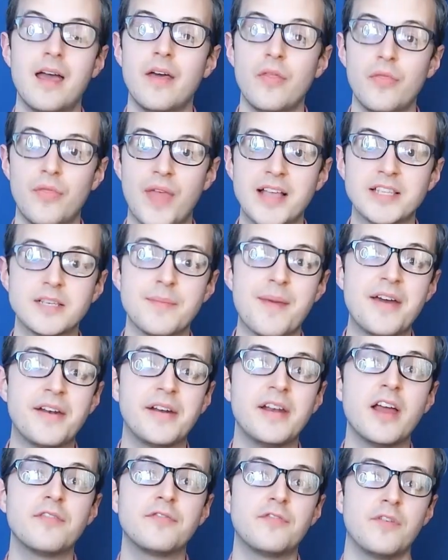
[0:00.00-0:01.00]
That's about
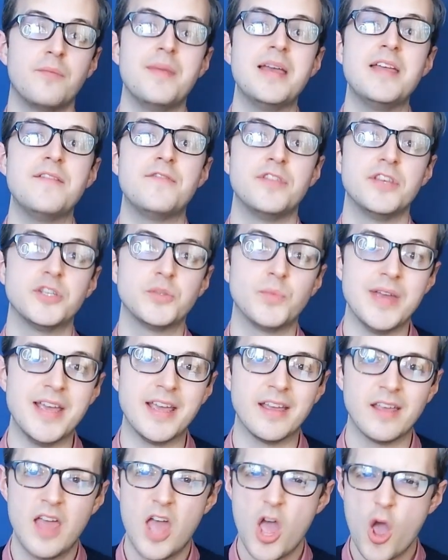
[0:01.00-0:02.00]
enough from me for this
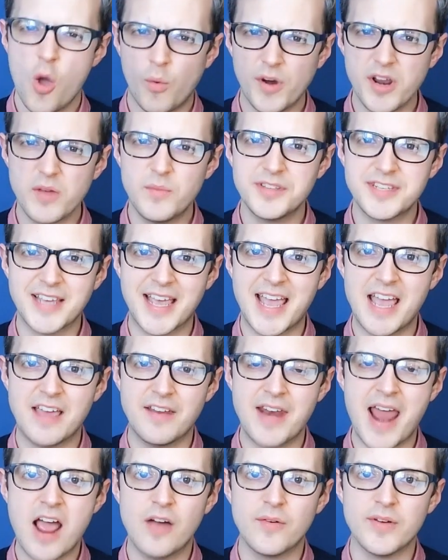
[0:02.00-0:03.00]
week. What I want to hear
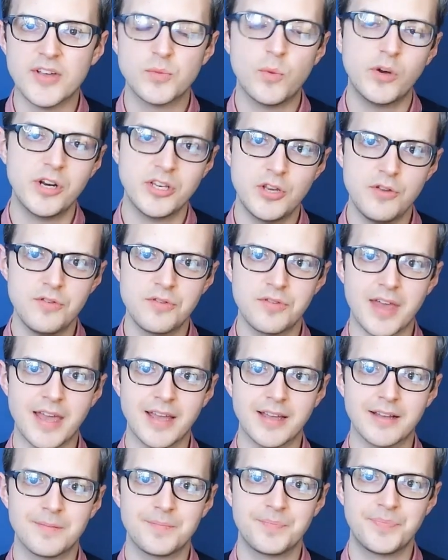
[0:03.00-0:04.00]
now is, what did you
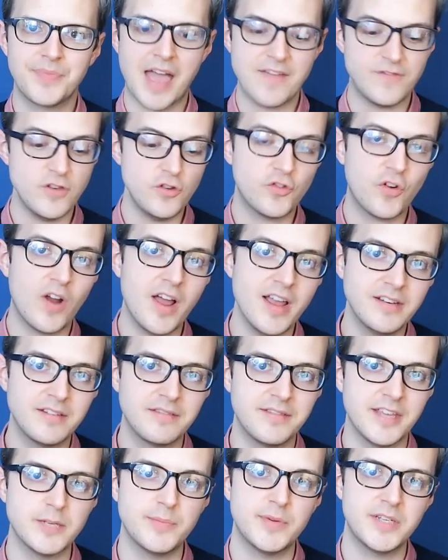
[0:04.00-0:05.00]
think? Have you tried
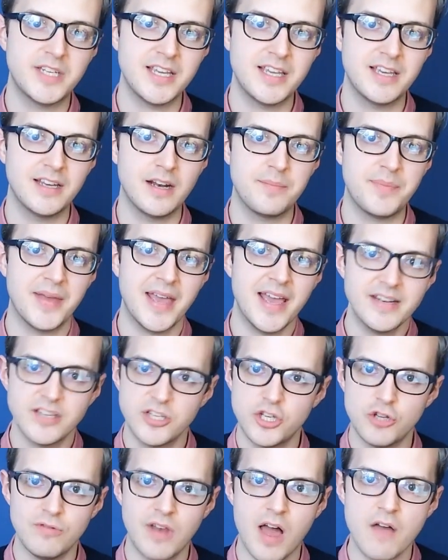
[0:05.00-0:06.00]
this particular beer?
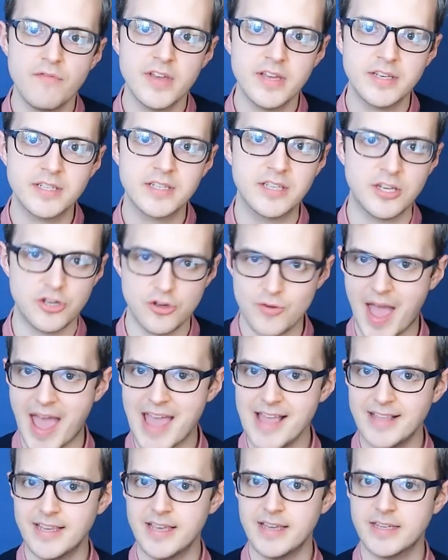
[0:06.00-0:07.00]
Did you love it? Did you
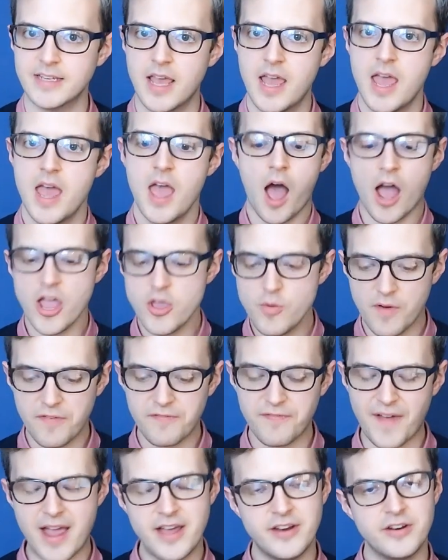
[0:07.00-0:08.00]
hate it? Are you a
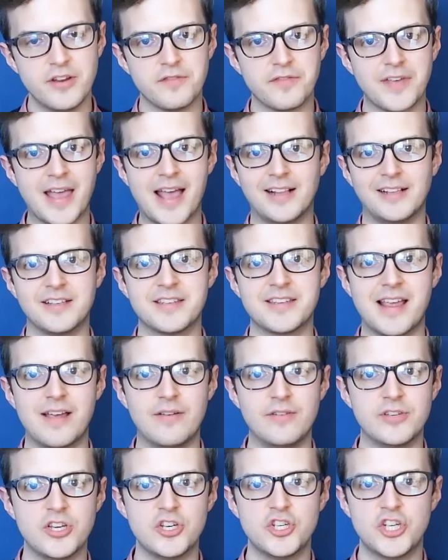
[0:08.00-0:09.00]
fan of kettle
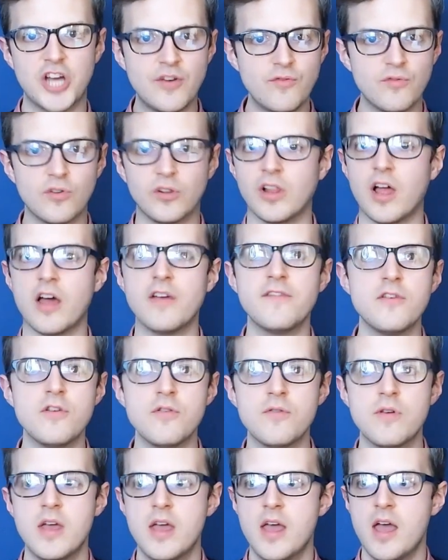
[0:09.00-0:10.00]
sours in general? Are
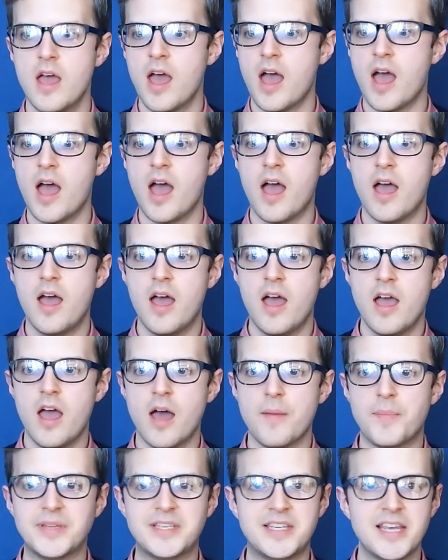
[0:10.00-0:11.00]
you
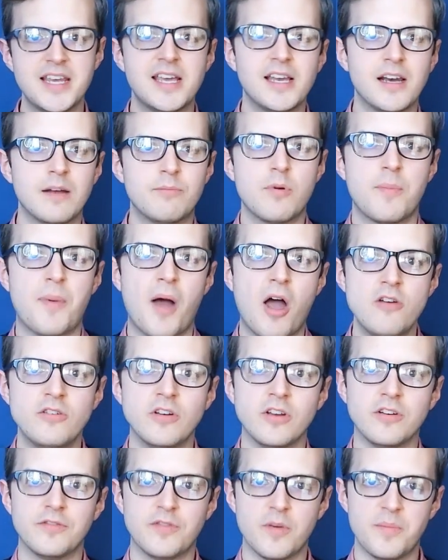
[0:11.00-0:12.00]
a particular
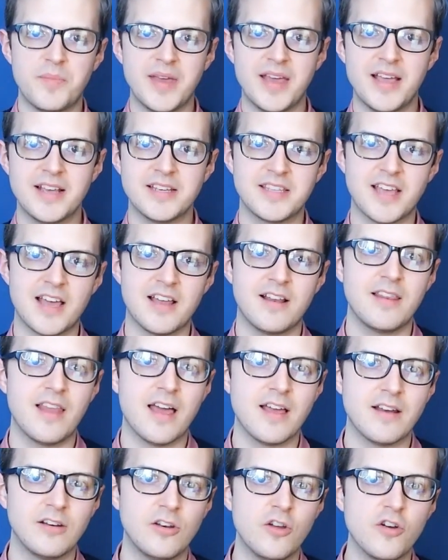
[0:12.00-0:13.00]
proponent for beers
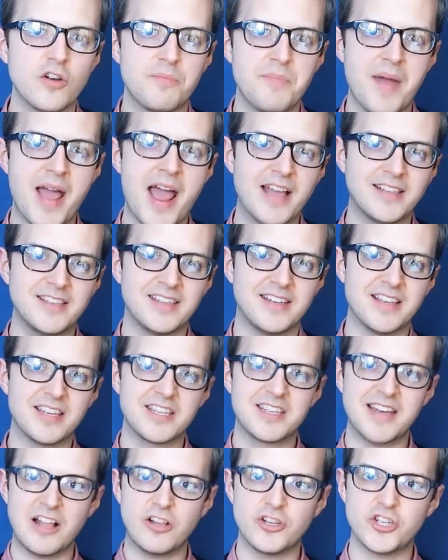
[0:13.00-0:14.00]
that look back to
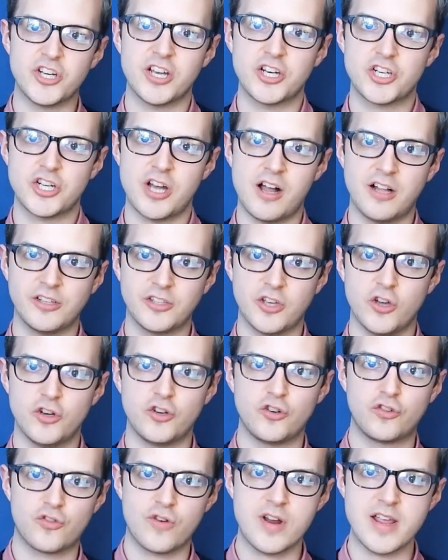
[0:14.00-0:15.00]
nostalgic
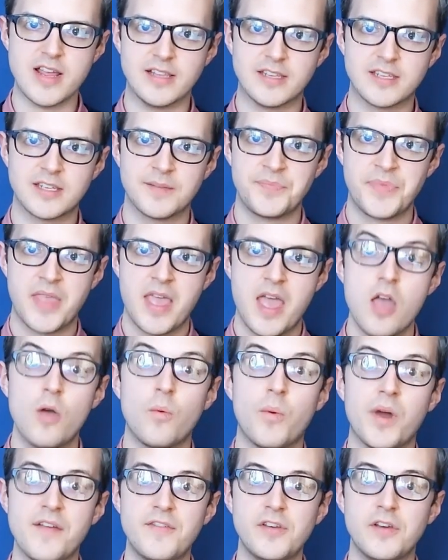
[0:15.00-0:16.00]
childhood treats?
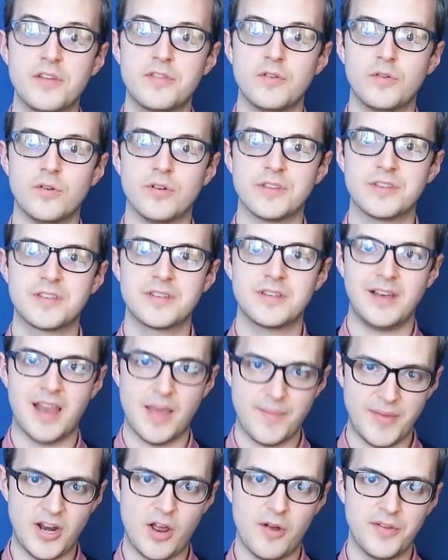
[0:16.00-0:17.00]
Whatever your thoughts,
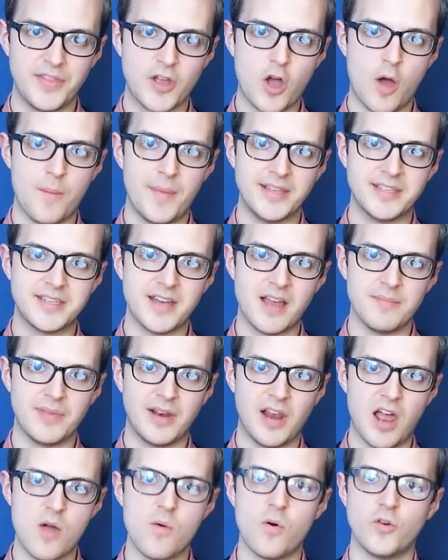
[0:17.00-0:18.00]
let me know in the comments down
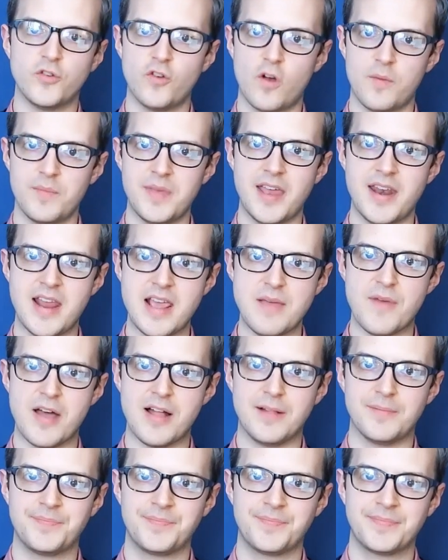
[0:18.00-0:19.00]
below or drop me an
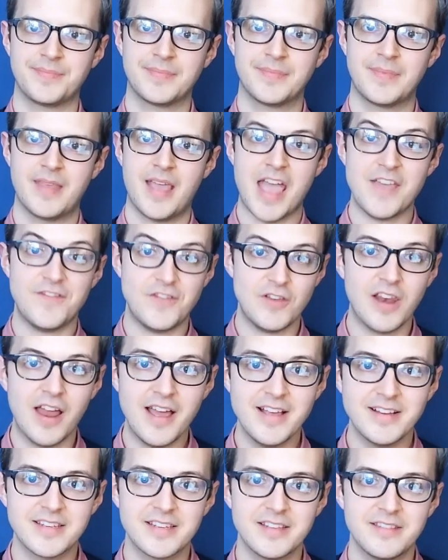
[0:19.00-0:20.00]
email. If you
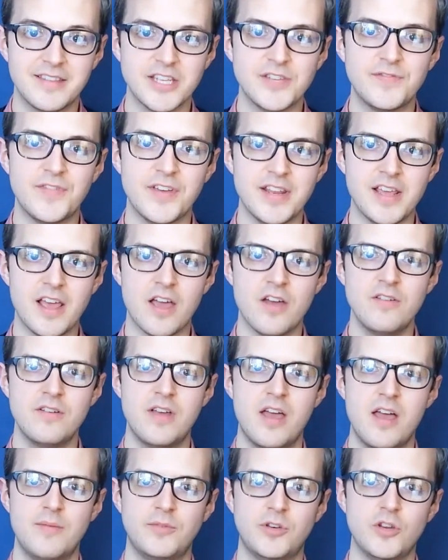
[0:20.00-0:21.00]
liked this video,
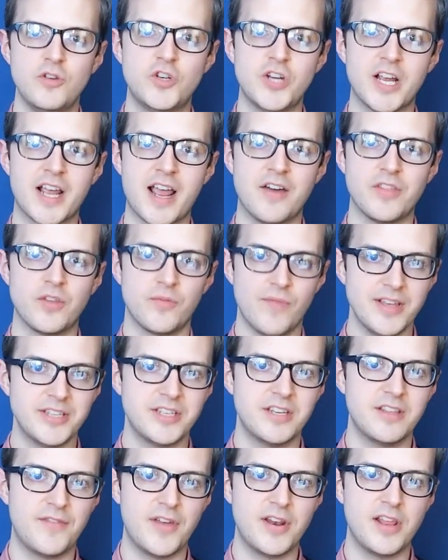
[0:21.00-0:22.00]
do check out the rest
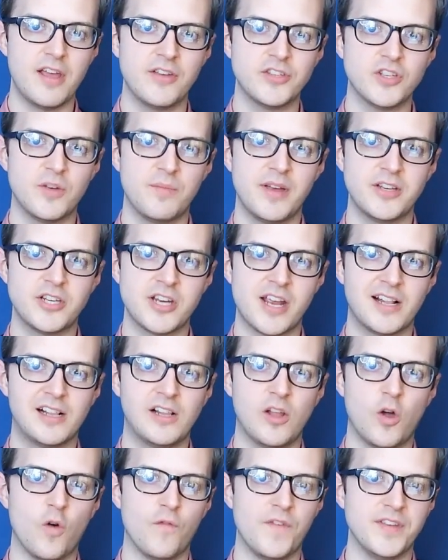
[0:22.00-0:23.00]
of the videos on my
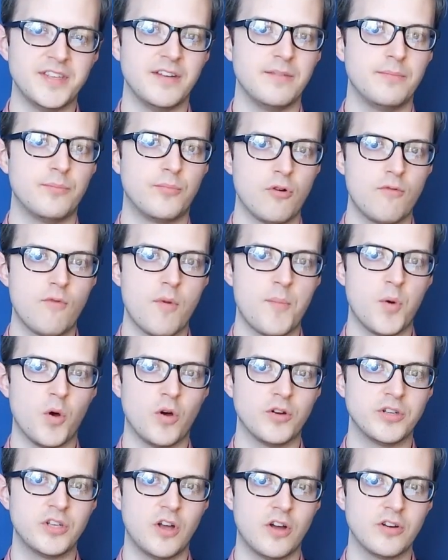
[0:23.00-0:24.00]
channel or visit
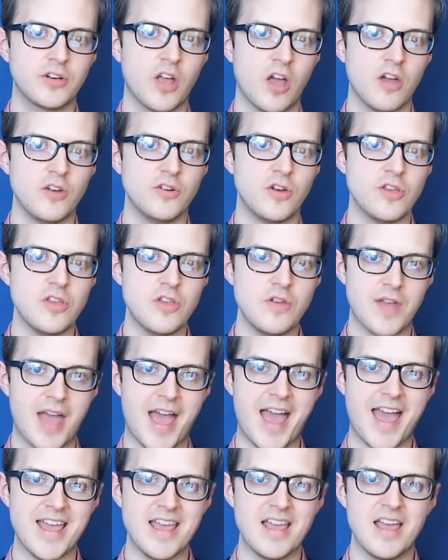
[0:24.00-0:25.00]

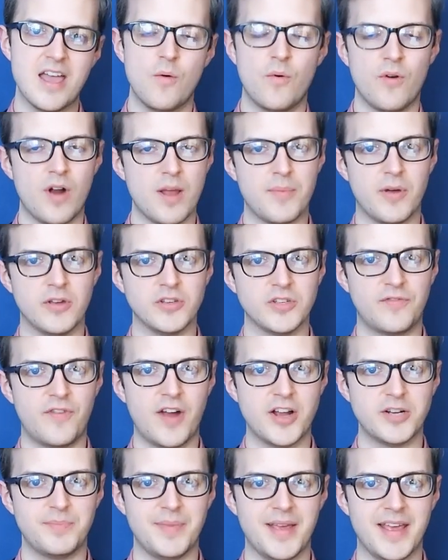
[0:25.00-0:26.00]
brewreport.co.uk where I post
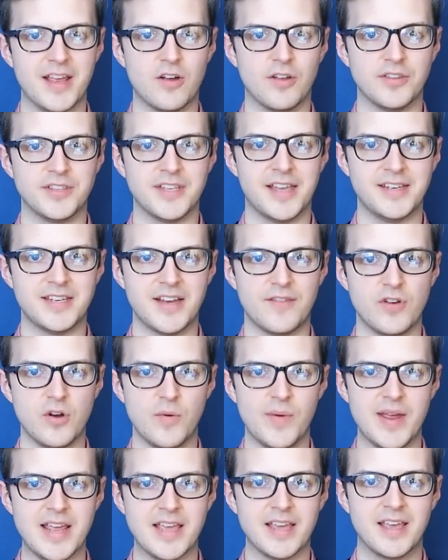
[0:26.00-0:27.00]
fresh beer content every
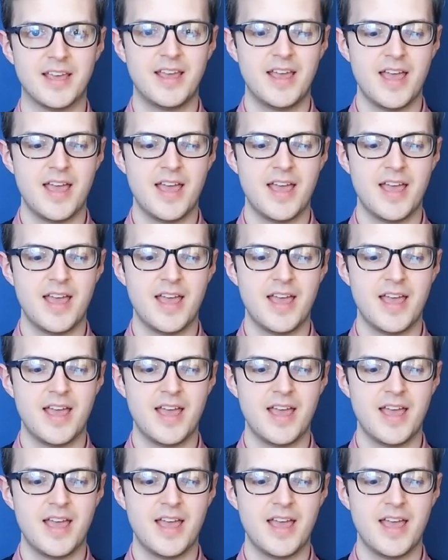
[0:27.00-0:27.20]
week.